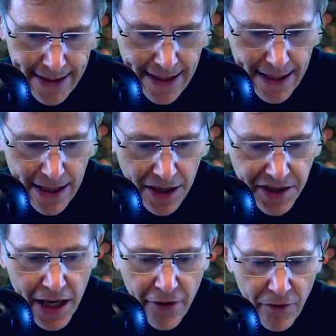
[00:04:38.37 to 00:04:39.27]

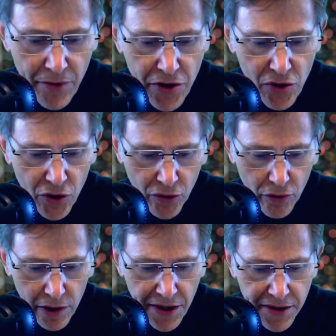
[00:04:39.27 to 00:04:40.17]
Aside from the usual
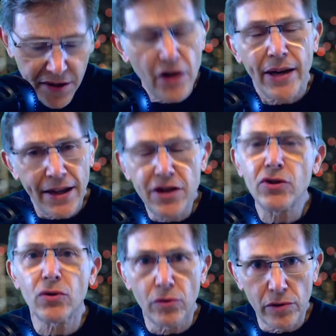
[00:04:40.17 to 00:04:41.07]
releases, and the
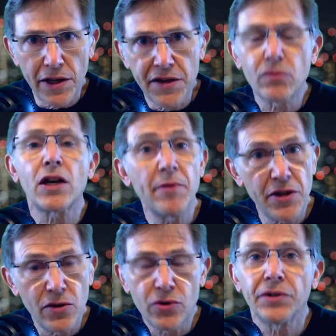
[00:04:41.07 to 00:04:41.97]
usual releases will come at the
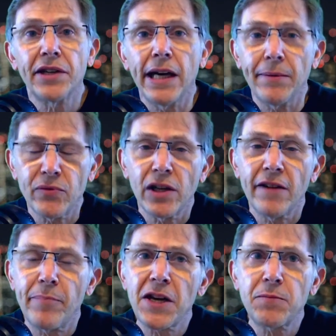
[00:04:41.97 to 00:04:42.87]
usual times. We'll
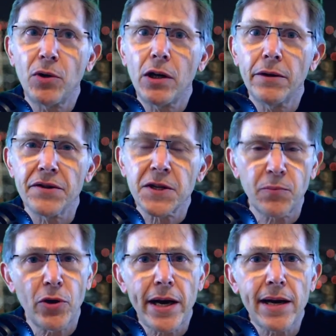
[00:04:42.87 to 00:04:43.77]
have baseball in the
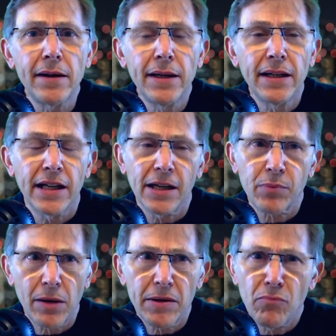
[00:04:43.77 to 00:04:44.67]
spring,
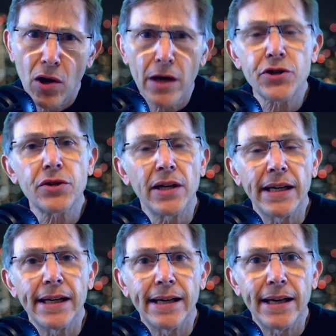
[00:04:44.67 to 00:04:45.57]
probably March.
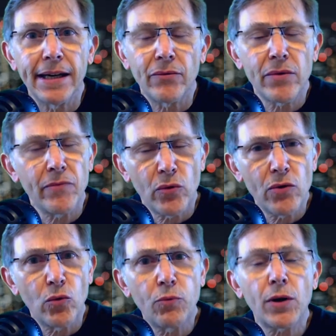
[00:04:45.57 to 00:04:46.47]
We
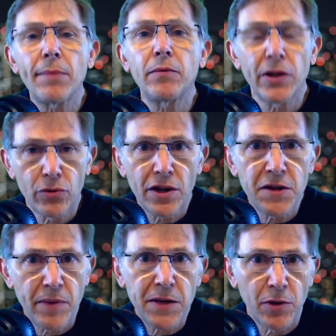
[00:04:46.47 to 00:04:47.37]
will probably release
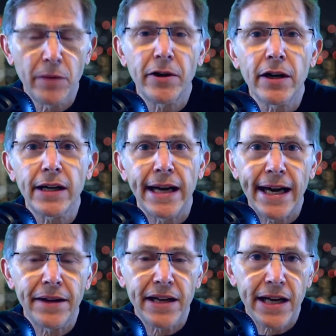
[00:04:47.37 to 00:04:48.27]
Baseball America
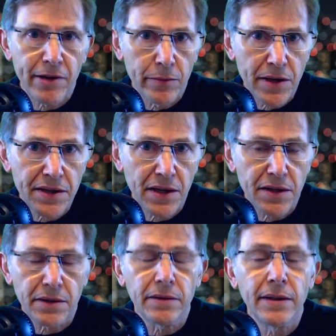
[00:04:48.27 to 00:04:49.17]
and the MLB
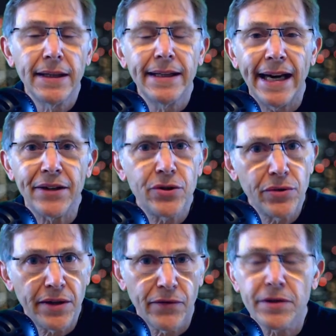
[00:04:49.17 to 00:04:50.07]
season at two
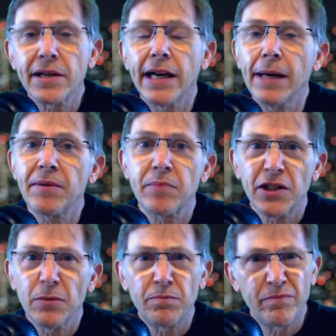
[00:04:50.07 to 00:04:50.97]
different times, but
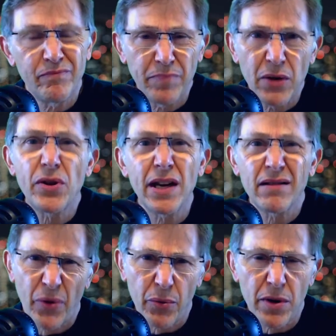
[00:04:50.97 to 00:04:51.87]
they'll be
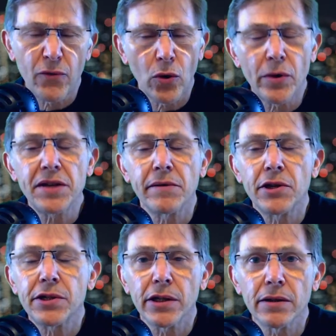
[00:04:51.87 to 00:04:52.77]
within 3-4 weeks of
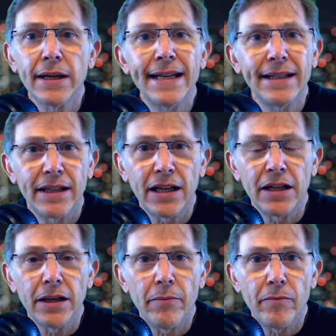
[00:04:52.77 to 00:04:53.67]
each other in